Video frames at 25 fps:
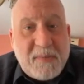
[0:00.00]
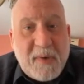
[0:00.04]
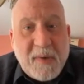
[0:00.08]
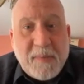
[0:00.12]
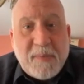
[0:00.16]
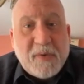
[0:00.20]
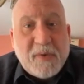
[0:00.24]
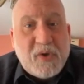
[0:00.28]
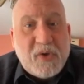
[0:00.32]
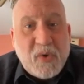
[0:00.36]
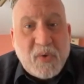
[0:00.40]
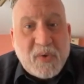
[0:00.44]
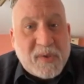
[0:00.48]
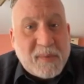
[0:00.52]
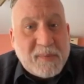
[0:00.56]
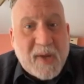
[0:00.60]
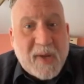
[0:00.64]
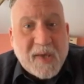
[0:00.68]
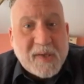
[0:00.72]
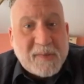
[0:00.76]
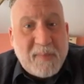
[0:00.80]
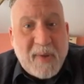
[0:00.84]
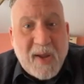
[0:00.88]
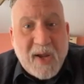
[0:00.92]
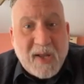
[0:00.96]
People do
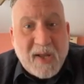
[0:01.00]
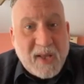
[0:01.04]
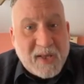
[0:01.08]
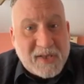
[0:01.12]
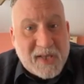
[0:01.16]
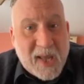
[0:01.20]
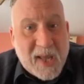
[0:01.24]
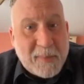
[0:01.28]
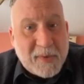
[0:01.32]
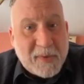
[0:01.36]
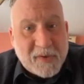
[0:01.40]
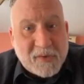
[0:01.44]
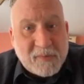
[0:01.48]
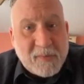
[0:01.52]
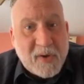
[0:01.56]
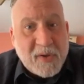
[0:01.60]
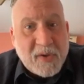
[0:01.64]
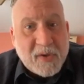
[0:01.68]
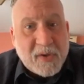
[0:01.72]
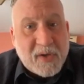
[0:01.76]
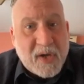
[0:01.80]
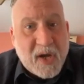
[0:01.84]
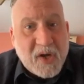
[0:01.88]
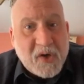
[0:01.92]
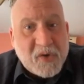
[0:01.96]
sometimes mail us samples from
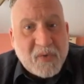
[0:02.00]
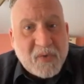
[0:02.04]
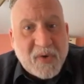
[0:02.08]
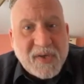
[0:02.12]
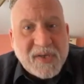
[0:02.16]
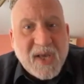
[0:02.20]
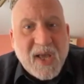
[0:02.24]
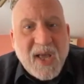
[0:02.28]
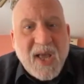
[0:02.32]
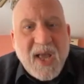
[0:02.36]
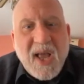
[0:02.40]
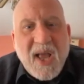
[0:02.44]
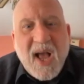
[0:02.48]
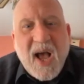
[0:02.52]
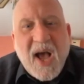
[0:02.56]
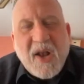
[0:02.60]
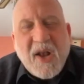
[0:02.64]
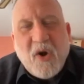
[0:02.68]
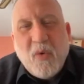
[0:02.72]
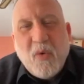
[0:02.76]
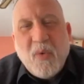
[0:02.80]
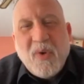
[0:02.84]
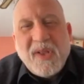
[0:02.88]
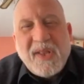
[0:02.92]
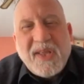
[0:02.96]
other countries. I
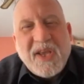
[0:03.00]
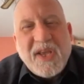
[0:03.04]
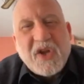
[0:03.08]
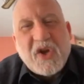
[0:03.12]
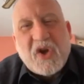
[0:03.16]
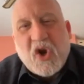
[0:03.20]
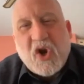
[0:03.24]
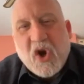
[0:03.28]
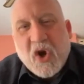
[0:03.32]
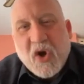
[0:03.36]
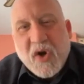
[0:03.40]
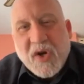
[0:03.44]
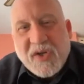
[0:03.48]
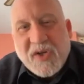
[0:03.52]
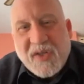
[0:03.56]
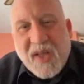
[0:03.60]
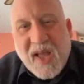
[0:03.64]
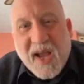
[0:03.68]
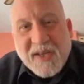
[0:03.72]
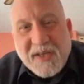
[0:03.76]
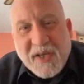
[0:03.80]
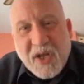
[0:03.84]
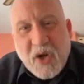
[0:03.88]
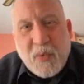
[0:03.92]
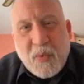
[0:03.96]
don't really encourage that
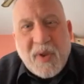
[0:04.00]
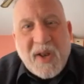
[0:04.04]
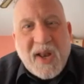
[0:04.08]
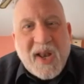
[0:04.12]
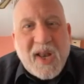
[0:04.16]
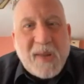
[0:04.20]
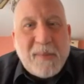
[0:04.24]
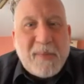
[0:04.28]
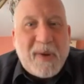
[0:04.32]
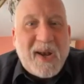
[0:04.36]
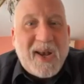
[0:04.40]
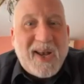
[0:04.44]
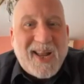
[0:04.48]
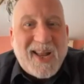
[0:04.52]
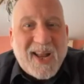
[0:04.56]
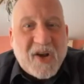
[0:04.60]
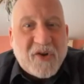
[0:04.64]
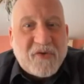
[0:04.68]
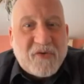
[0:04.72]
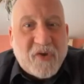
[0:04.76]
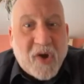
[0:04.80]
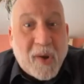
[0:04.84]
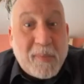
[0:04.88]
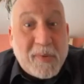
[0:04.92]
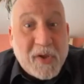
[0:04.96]
because I don't want anybody to get in
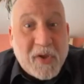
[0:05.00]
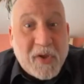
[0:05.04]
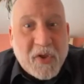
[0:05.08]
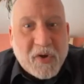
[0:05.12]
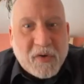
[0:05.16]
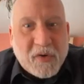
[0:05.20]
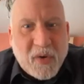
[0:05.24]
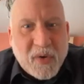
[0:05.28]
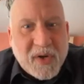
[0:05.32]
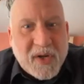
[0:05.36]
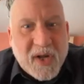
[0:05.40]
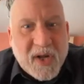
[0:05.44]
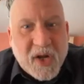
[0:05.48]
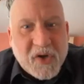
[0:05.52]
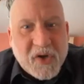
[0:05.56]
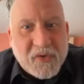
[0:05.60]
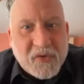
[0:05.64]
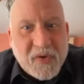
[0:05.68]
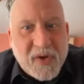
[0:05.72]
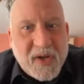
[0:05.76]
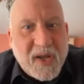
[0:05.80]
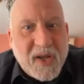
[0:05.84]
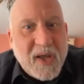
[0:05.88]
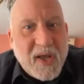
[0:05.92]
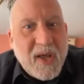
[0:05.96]
trouble in their own
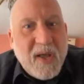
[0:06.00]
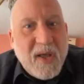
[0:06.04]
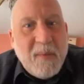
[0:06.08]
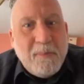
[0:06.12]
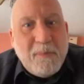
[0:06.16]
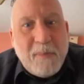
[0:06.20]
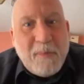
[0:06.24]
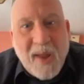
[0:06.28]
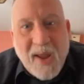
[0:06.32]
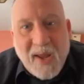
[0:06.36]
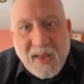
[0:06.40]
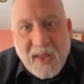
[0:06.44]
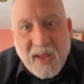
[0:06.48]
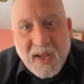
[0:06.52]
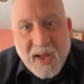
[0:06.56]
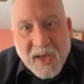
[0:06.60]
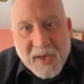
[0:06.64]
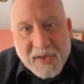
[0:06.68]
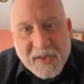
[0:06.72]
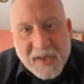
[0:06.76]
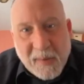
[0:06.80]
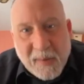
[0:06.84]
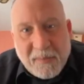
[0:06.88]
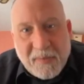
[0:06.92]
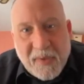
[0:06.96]
country mailing
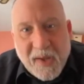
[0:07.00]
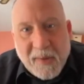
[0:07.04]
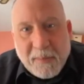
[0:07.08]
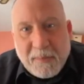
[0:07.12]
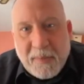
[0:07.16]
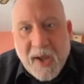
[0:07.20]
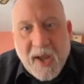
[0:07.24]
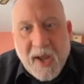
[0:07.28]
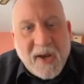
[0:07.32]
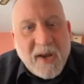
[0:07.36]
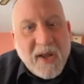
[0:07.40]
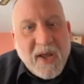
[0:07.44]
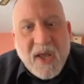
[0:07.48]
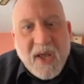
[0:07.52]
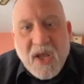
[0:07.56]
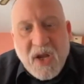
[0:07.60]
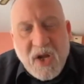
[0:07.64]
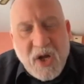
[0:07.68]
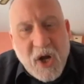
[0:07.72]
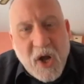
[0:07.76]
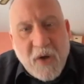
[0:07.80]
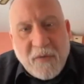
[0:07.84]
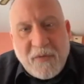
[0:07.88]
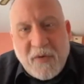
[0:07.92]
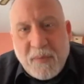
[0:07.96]
us something. But,
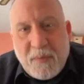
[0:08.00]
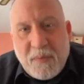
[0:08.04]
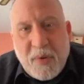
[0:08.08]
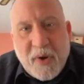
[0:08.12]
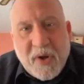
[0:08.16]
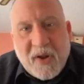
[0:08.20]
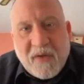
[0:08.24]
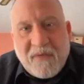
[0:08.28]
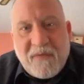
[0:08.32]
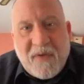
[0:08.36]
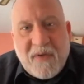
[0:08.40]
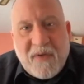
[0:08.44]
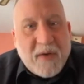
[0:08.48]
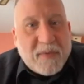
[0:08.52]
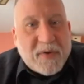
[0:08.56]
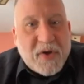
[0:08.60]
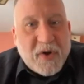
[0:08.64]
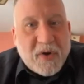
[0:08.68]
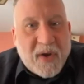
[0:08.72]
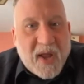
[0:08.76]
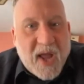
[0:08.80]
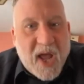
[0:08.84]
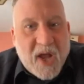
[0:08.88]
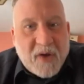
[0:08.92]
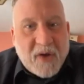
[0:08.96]
you know, if you put a fake
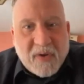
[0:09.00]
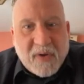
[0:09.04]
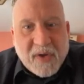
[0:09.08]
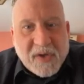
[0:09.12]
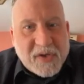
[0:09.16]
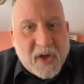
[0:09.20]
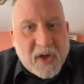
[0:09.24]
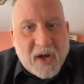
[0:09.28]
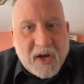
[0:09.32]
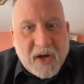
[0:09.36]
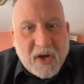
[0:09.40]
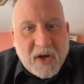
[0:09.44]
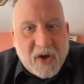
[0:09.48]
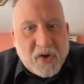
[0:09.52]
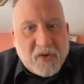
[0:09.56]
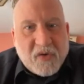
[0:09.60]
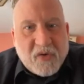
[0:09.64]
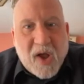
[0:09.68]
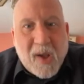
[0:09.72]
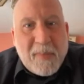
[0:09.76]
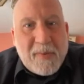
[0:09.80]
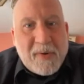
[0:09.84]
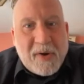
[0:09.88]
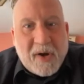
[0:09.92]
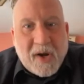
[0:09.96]
return address on it and
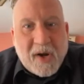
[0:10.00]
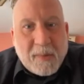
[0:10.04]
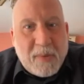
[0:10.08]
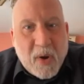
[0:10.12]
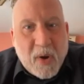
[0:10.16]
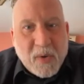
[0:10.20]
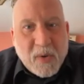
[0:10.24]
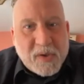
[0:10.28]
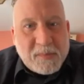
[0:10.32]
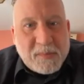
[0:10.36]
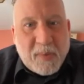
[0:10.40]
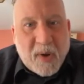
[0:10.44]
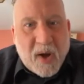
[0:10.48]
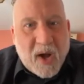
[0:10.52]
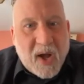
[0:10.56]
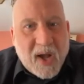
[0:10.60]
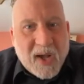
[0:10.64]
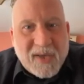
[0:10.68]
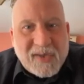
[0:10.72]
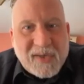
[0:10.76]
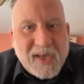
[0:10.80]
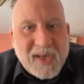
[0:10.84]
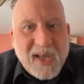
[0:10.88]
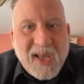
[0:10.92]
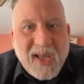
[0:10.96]
drop it in a post
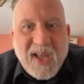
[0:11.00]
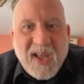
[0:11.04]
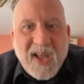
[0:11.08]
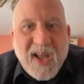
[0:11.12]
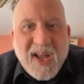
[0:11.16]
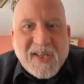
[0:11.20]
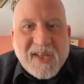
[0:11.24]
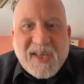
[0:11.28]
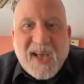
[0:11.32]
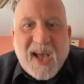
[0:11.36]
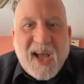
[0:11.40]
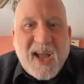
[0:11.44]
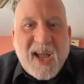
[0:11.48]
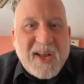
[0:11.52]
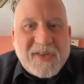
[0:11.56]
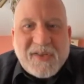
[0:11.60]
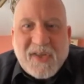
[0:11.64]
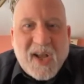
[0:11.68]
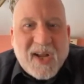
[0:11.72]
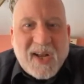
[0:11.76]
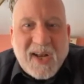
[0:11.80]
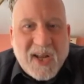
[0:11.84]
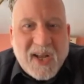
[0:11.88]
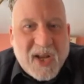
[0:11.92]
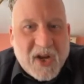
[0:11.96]
box, it's
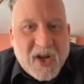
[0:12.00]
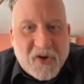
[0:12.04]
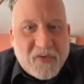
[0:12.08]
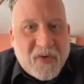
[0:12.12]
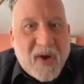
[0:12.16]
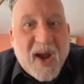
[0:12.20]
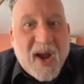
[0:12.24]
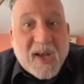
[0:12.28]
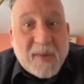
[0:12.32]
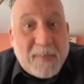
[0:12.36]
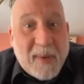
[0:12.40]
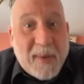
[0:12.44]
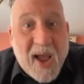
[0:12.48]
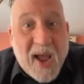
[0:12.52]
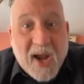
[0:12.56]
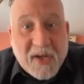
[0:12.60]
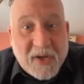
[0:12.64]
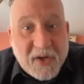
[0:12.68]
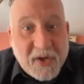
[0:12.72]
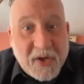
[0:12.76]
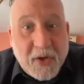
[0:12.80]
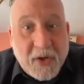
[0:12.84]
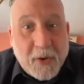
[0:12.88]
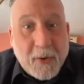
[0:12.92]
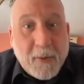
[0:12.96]
not going to get tracked back
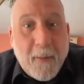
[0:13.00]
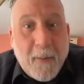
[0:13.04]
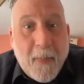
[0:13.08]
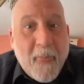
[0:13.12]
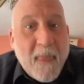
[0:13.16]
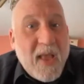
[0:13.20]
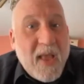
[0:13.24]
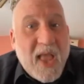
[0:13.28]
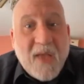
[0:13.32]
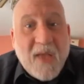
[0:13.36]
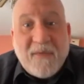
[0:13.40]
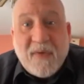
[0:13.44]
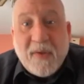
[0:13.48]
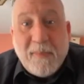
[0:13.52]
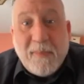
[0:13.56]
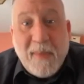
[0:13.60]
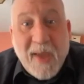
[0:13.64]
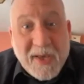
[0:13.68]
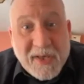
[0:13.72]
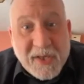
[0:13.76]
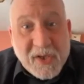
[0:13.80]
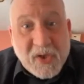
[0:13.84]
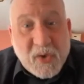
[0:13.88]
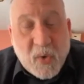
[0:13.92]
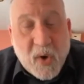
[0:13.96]
to you. If it
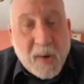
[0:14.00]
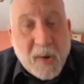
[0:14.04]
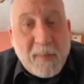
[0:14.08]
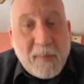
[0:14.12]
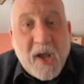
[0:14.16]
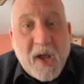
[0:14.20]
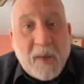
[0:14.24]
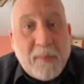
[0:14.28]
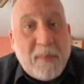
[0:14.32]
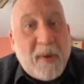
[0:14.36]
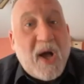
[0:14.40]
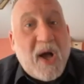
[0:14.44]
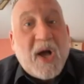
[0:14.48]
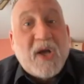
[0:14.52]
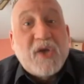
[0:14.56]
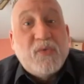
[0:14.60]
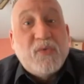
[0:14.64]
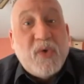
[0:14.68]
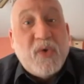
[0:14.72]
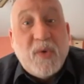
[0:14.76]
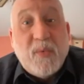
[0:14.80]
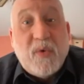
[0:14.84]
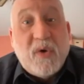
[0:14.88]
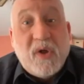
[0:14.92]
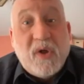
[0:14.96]
makes it to our mailbox,
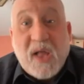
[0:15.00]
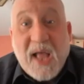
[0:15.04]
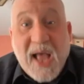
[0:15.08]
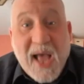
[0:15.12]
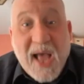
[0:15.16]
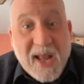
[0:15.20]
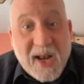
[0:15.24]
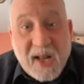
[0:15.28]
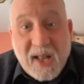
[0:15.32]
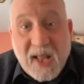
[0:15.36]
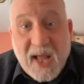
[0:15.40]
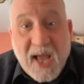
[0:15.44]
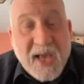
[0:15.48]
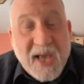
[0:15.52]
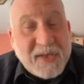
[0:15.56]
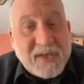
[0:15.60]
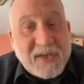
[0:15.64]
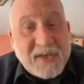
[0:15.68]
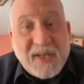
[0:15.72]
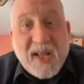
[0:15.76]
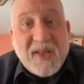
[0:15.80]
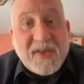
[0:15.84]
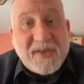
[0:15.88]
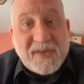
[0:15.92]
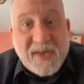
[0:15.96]
we will analyze
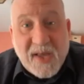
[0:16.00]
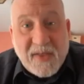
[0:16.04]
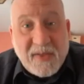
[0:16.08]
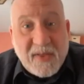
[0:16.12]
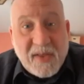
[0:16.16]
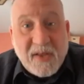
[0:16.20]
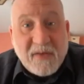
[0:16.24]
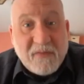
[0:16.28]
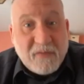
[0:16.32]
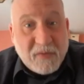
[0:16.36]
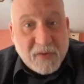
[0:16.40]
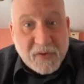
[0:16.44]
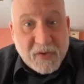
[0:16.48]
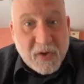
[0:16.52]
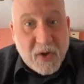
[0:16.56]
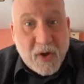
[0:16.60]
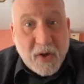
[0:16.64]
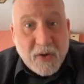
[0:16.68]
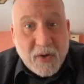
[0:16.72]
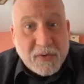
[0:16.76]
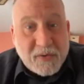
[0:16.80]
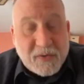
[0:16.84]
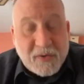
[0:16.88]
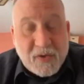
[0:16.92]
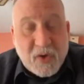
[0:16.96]
it and send the
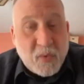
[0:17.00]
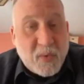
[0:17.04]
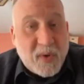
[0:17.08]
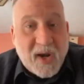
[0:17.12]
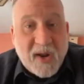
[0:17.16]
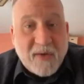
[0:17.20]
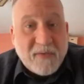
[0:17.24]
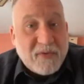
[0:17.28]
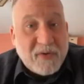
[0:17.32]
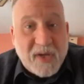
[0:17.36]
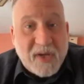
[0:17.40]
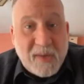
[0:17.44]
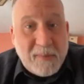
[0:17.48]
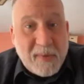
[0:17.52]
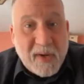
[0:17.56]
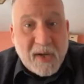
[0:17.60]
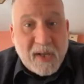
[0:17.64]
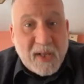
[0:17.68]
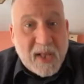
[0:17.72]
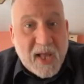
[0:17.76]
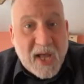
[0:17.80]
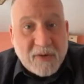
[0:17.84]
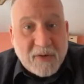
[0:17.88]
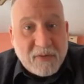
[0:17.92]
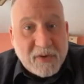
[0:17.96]
results to whatever
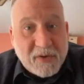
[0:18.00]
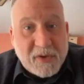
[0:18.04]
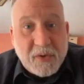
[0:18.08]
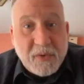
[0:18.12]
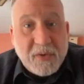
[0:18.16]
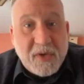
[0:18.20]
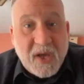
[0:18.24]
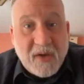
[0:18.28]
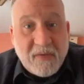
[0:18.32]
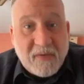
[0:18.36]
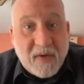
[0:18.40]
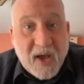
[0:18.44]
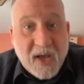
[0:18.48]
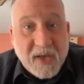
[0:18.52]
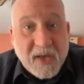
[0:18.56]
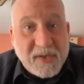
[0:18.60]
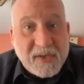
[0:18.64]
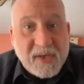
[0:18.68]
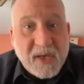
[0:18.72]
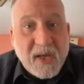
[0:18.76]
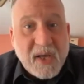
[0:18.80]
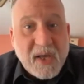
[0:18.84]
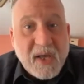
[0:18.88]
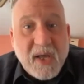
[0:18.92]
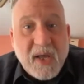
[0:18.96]
email address you give
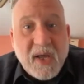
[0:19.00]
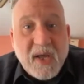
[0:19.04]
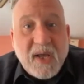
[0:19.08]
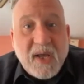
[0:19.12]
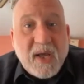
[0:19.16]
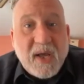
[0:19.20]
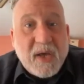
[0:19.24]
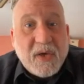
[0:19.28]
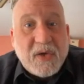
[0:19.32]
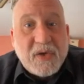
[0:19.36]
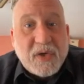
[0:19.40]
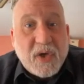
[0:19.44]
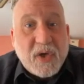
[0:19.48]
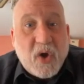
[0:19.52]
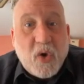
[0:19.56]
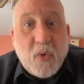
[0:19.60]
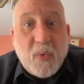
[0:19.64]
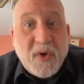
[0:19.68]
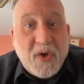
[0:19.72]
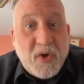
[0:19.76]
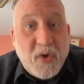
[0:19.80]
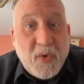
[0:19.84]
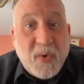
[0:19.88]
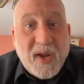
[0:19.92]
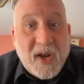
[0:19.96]
us. So
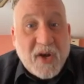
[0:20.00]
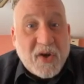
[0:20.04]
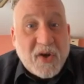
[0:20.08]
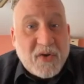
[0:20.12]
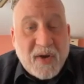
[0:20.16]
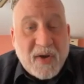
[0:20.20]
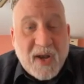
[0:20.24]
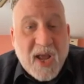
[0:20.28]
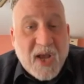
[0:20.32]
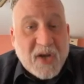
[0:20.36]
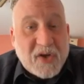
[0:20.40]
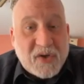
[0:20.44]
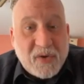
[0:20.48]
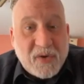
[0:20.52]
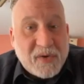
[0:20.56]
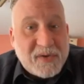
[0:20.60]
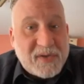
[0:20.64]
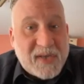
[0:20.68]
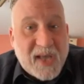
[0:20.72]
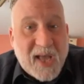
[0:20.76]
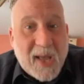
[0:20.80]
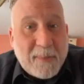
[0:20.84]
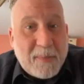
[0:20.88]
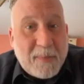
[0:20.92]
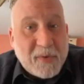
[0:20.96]
we do get international
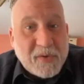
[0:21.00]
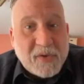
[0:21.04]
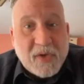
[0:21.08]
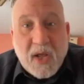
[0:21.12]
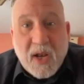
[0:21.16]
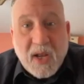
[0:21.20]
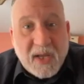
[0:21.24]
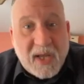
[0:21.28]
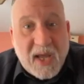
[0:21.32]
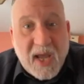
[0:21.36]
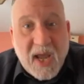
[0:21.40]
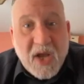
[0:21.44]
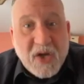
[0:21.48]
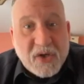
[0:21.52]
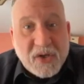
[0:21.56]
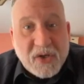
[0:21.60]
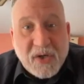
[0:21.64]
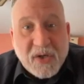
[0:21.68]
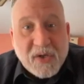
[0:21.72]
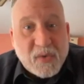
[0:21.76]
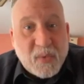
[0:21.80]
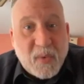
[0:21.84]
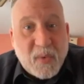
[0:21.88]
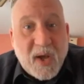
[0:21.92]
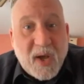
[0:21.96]
samples on occasion
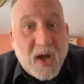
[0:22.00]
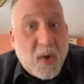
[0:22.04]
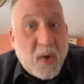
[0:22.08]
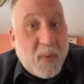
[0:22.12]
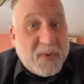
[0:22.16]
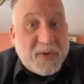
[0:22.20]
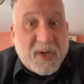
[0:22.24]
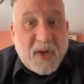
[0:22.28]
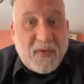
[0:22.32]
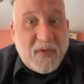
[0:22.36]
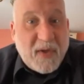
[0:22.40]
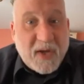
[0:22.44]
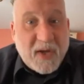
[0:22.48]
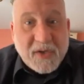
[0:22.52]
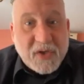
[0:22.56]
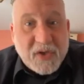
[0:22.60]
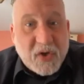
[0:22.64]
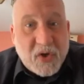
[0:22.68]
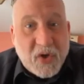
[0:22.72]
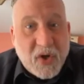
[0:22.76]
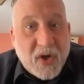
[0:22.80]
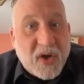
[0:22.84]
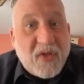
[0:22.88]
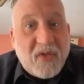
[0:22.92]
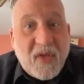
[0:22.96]
as well, which I think is a
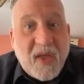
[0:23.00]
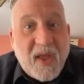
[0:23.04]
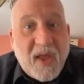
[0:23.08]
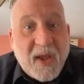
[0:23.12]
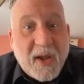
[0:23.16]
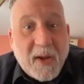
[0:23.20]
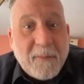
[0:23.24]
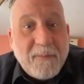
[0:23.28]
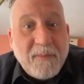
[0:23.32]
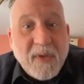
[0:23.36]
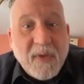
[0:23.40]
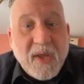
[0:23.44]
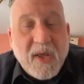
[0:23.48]
good thing.